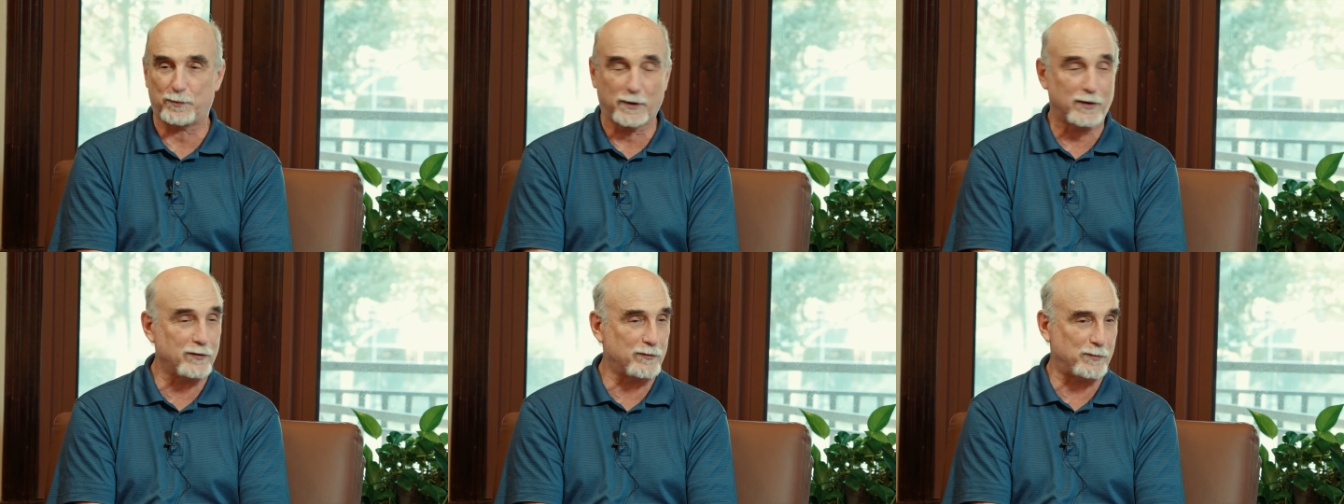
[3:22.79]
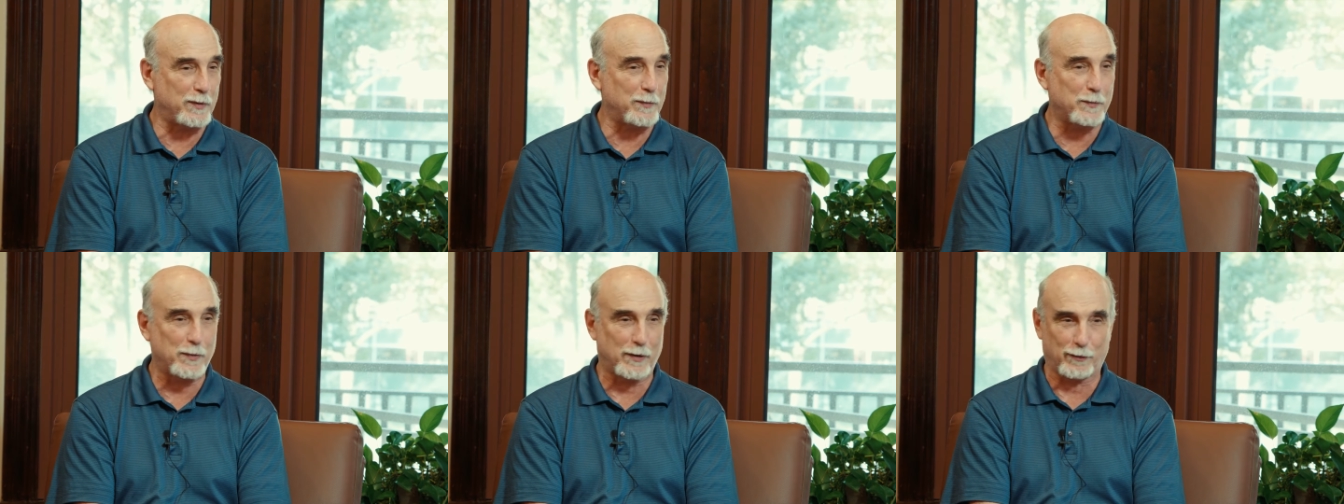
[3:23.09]
because
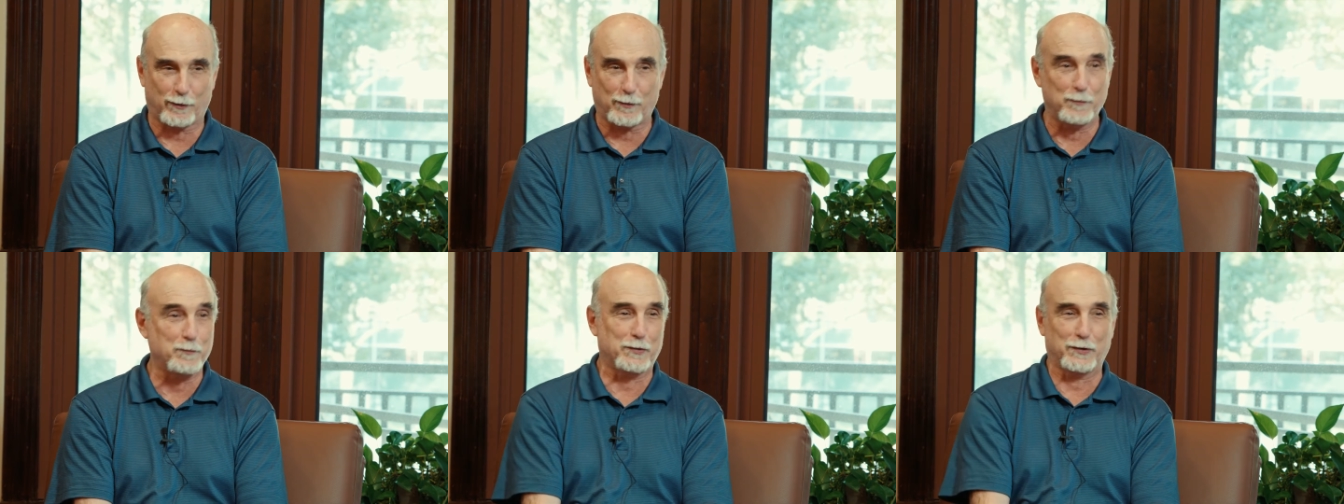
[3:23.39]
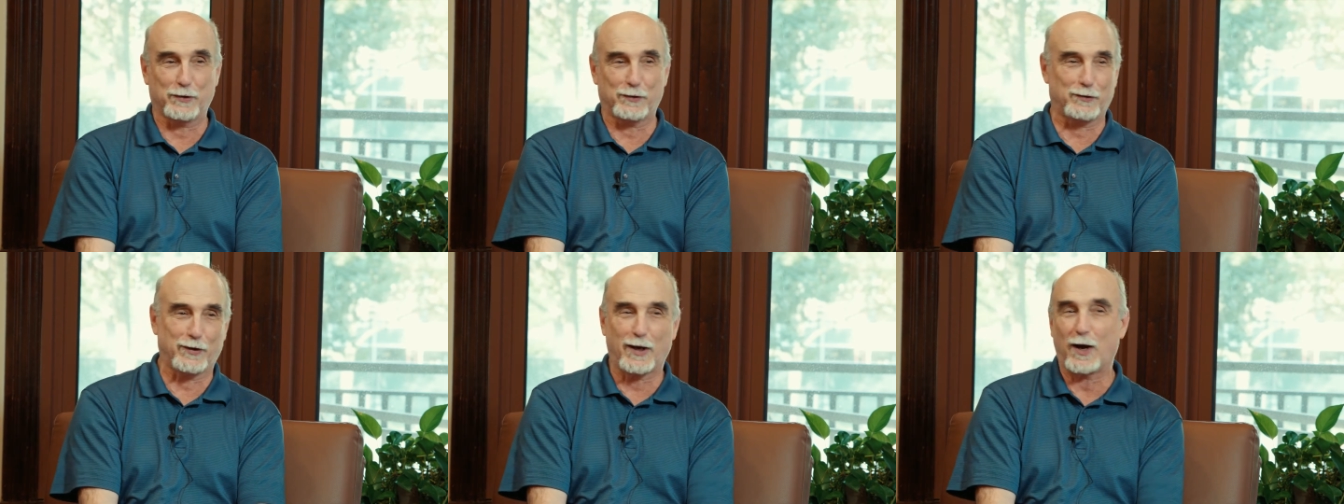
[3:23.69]
people are
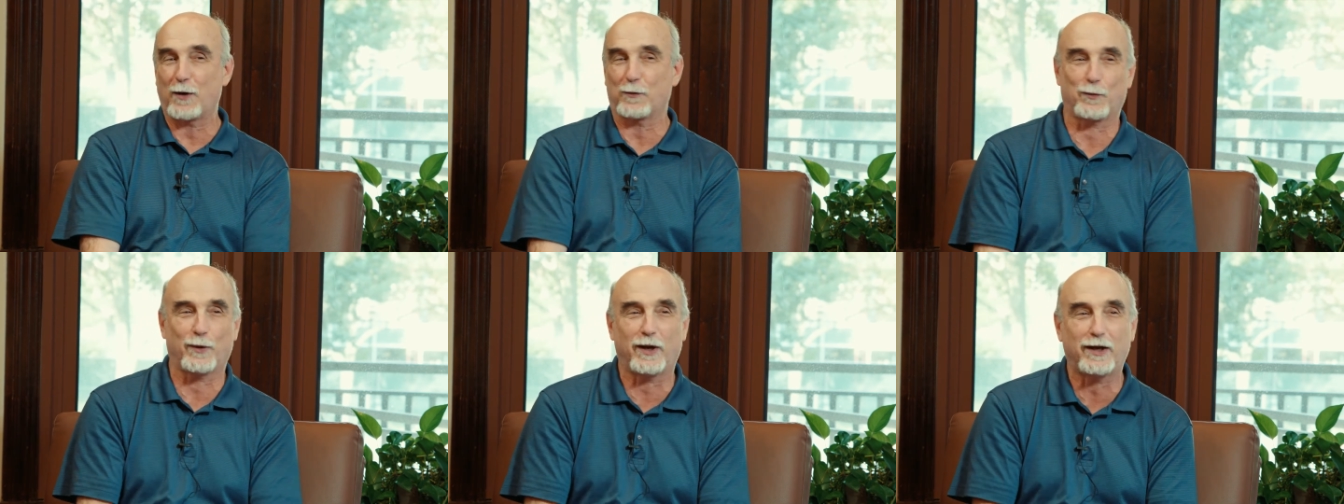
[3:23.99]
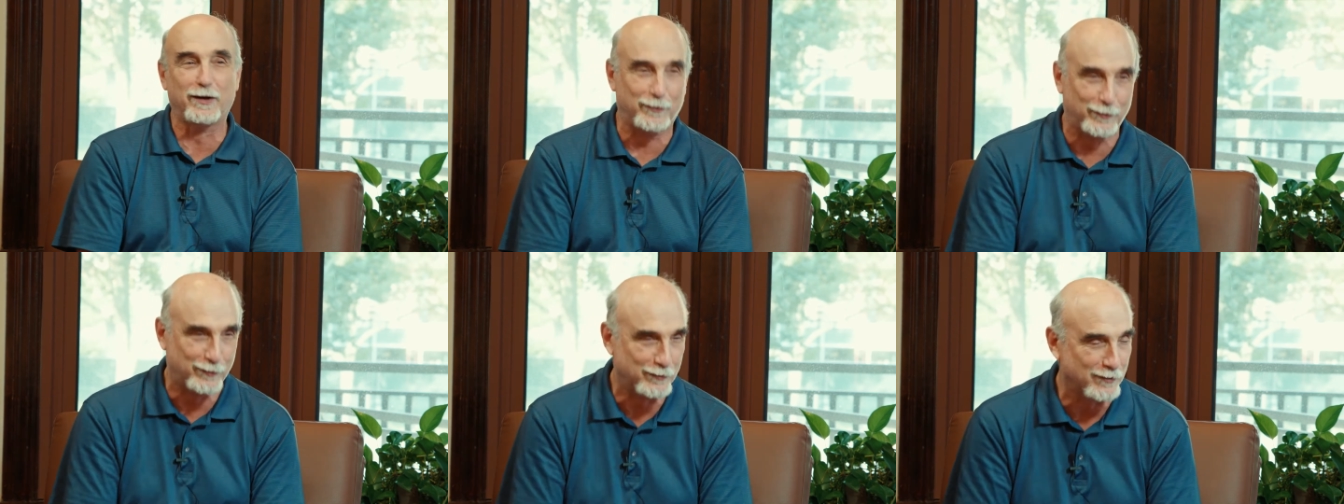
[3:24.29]
completely
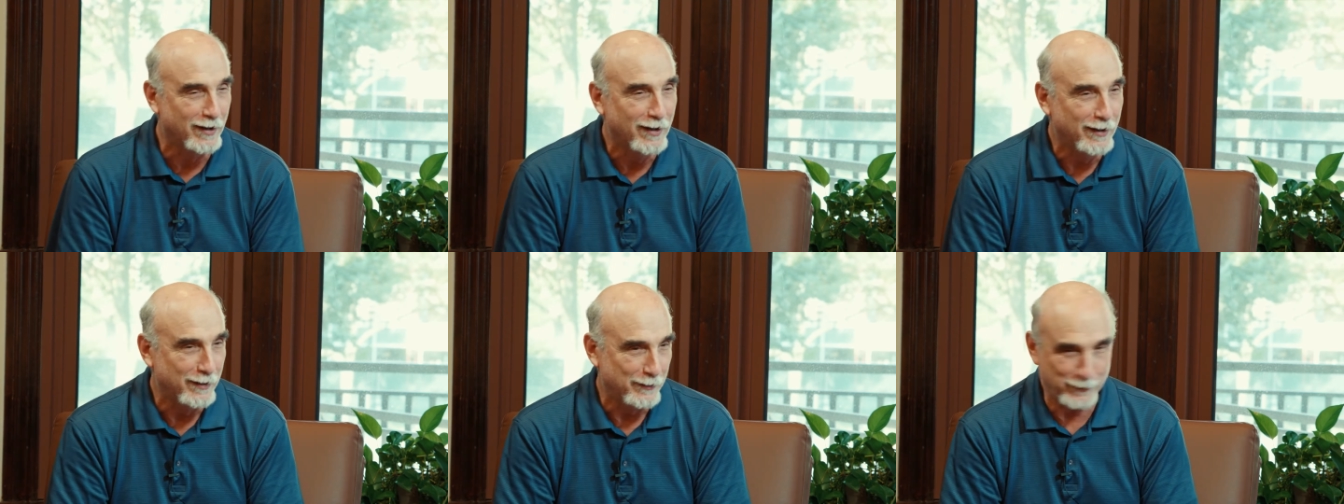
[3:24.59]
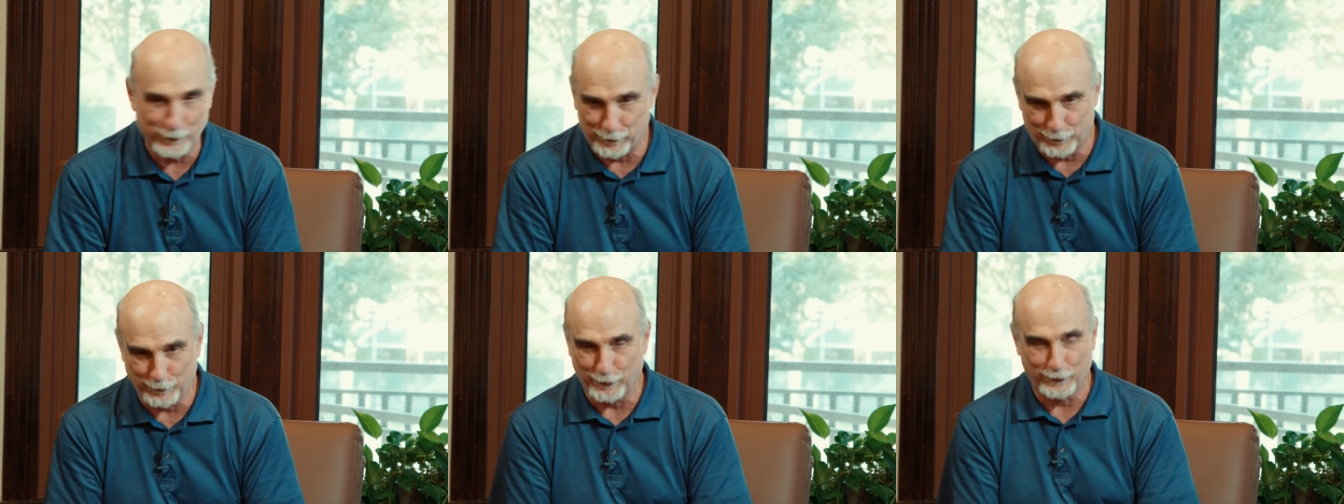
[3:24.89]
outraged
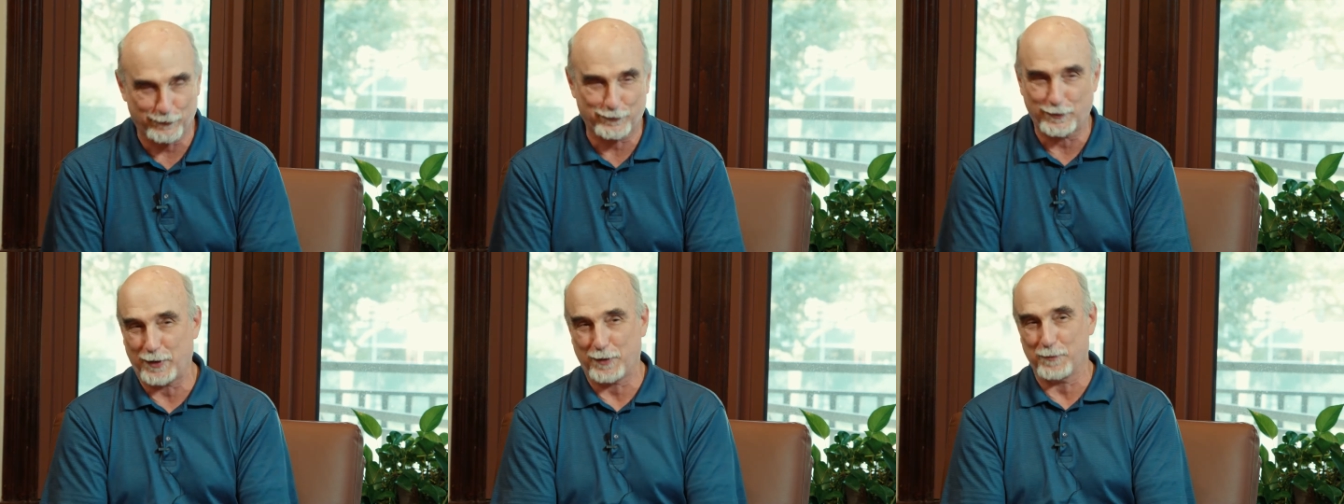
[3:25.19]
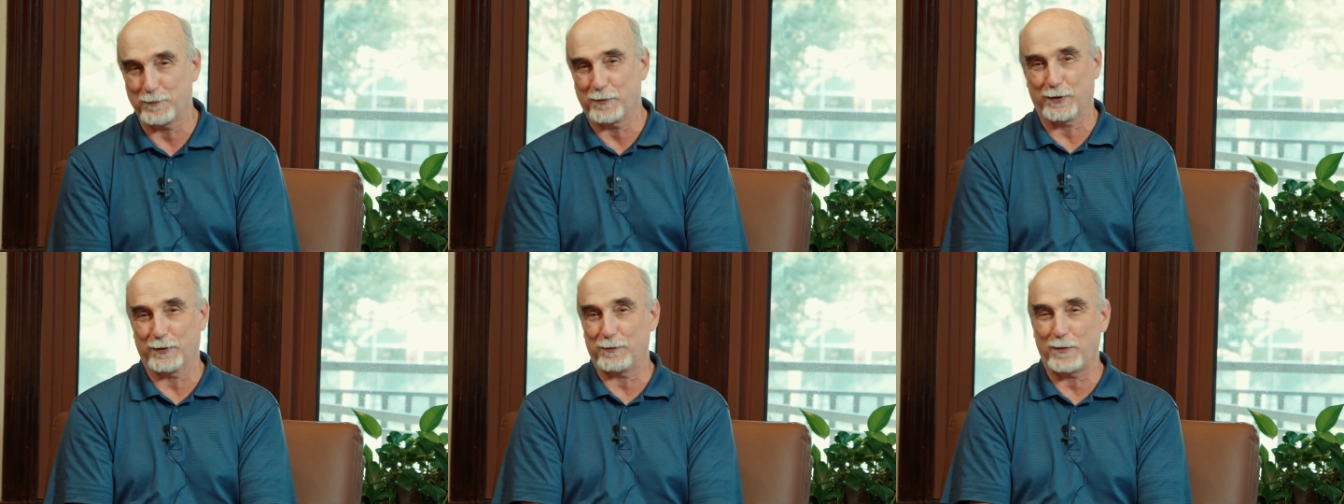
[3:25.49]
that you could say
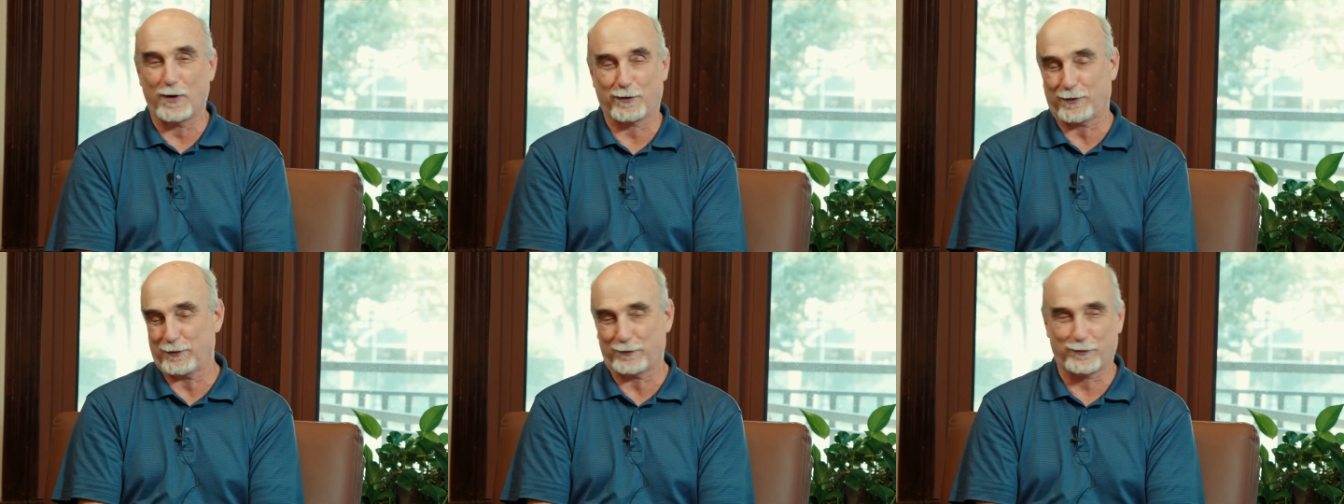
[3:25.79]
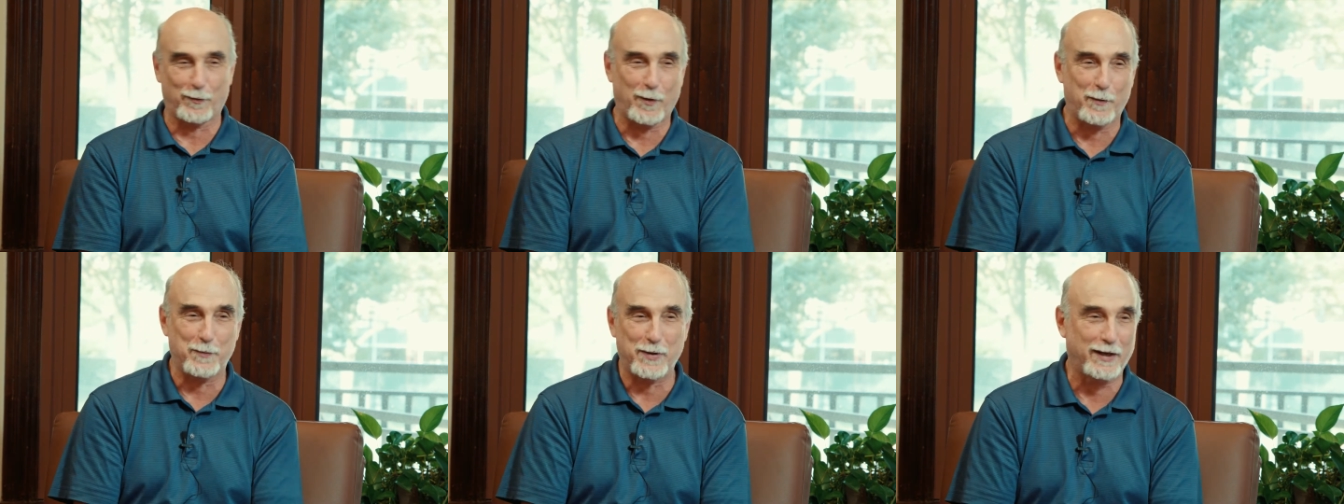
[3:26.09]
complete
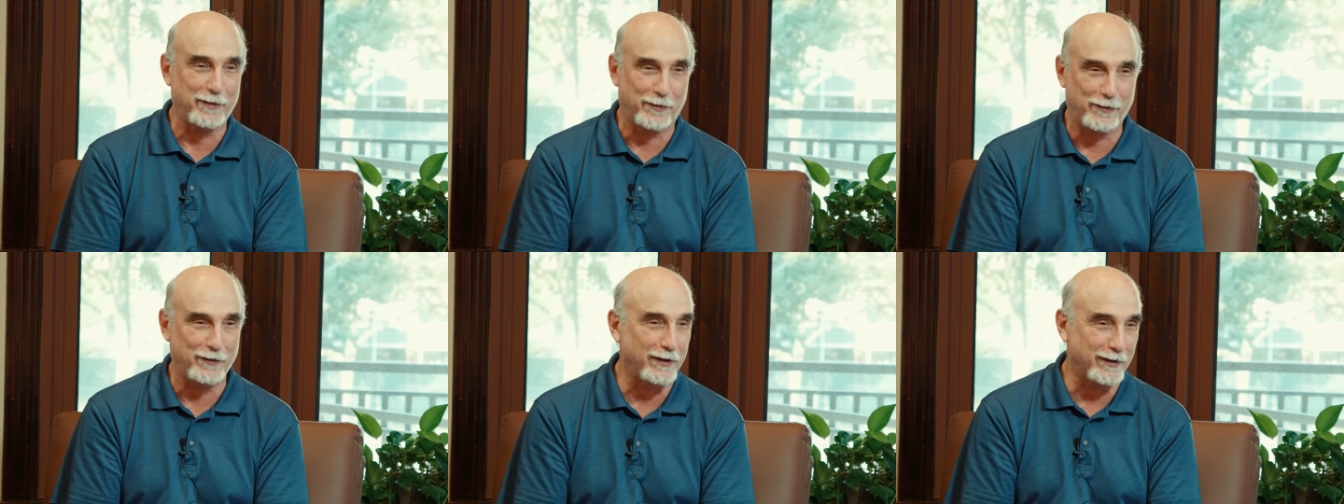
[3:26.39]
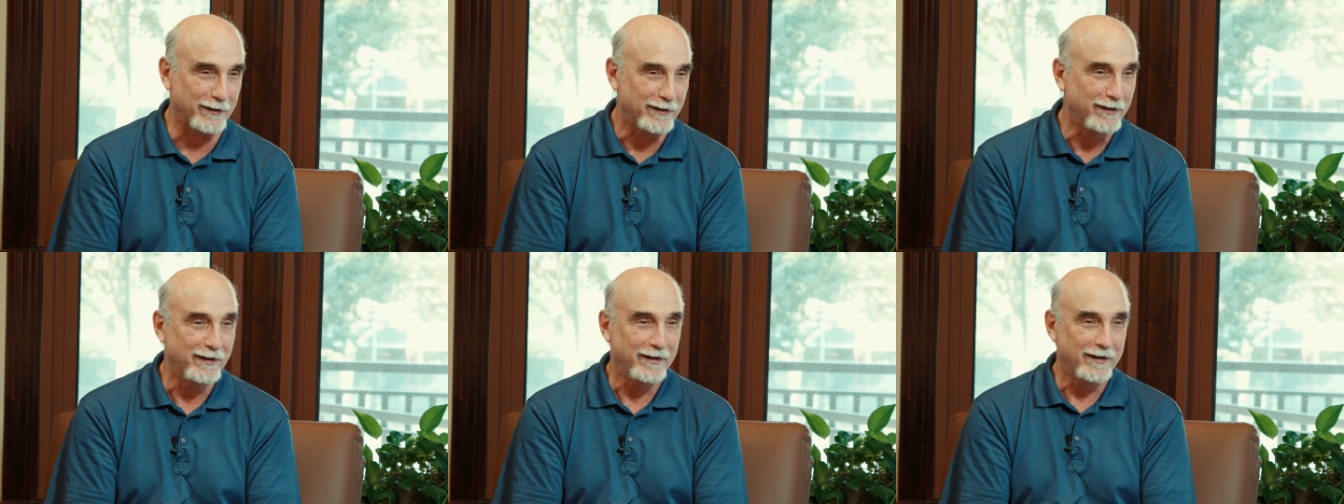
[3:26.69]
markets are a bad
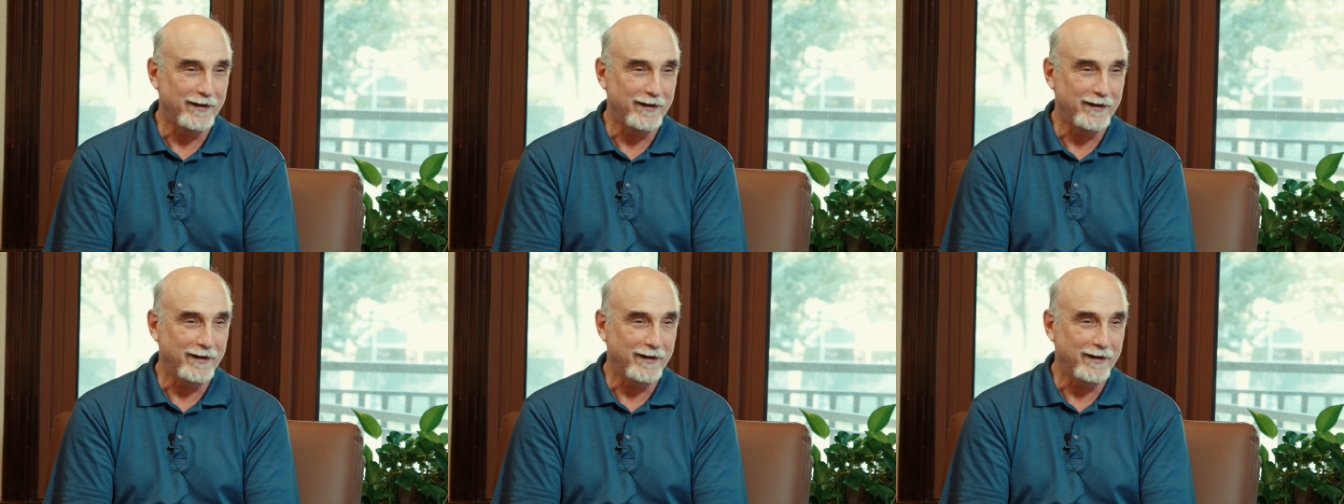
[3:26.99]
thing.